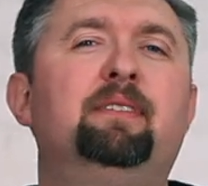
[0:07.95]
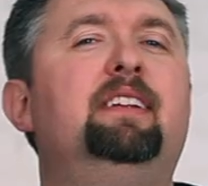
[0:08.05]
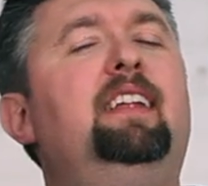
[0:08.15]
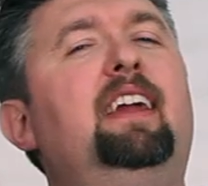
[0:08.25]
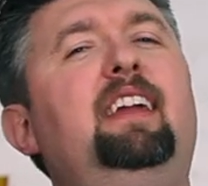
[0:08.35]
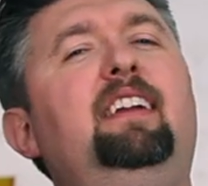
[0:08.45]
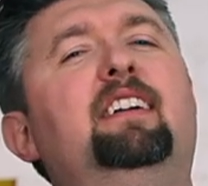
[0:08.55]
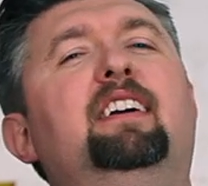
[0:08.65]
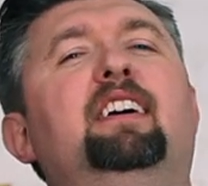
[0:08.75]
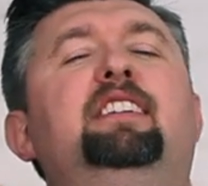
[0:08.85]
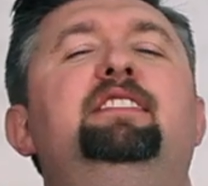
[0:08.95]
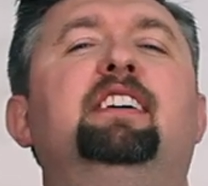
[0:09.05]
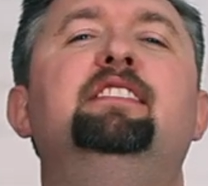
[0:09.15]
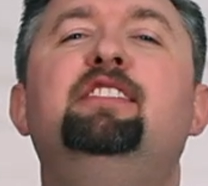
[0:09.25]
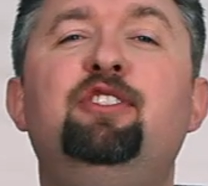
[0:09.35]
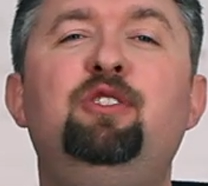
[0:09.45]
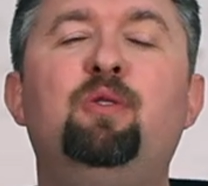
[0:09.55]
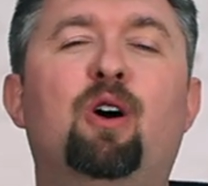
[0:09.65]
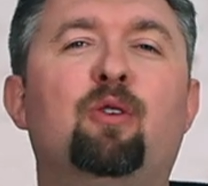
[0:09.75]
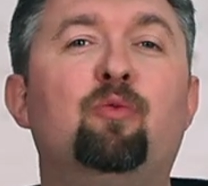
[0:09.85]
Today, to
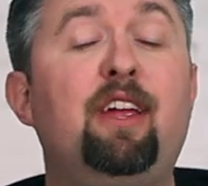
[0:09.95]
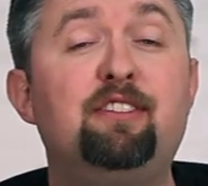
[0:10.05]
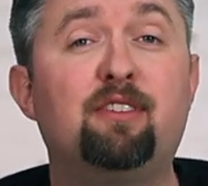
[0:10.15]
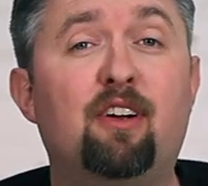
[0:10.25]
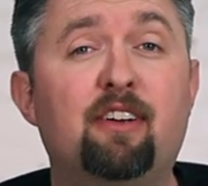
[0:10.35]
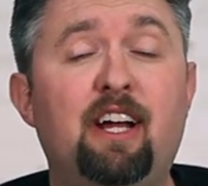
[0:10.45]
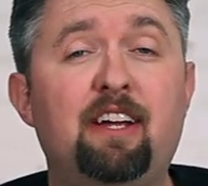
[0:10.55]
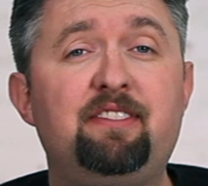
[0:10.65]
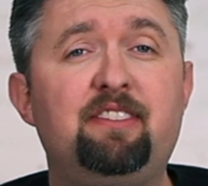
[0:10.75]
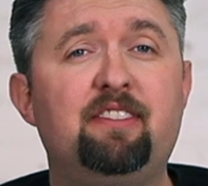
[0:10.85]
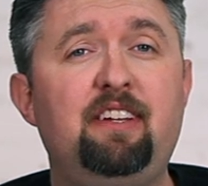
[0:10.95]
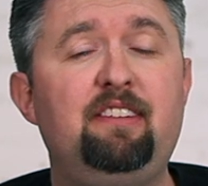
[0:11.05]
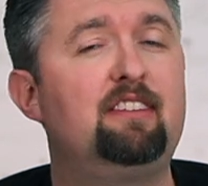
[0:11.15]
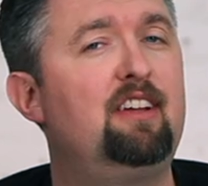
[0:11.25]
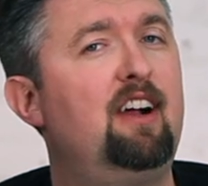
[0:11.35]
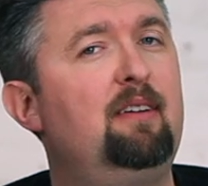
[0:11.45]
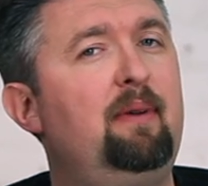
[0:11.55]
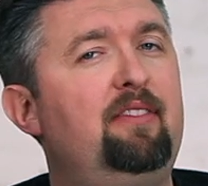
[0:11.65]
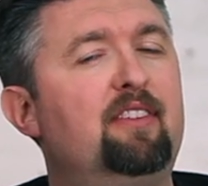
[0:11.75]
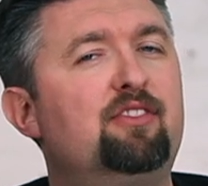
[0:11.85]
continue our Razor Archive series and talk
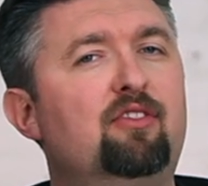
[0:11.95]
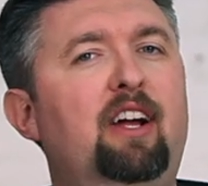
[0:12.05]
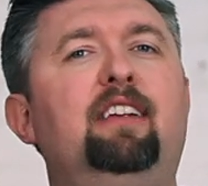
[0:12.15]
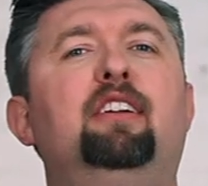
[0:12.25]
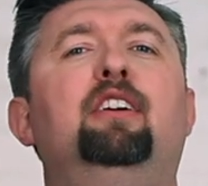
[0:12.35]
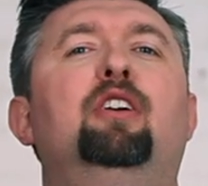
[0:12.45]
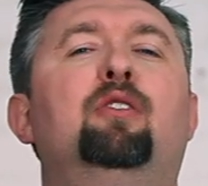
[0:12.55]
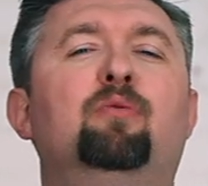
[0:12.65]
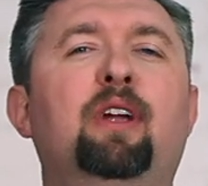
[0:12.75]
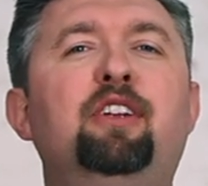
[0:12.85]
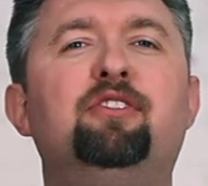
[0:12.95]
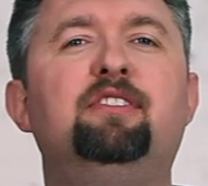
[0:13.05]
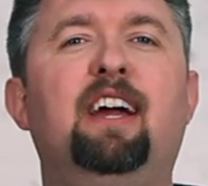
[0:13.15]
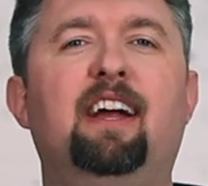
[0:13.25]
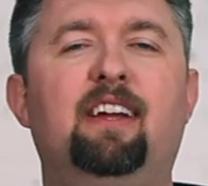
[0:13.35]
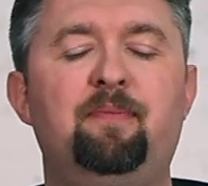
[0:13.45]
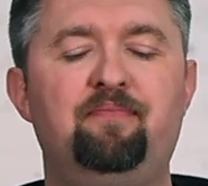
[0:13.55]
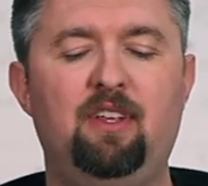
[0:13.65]
about the Gillette Ranger Tech.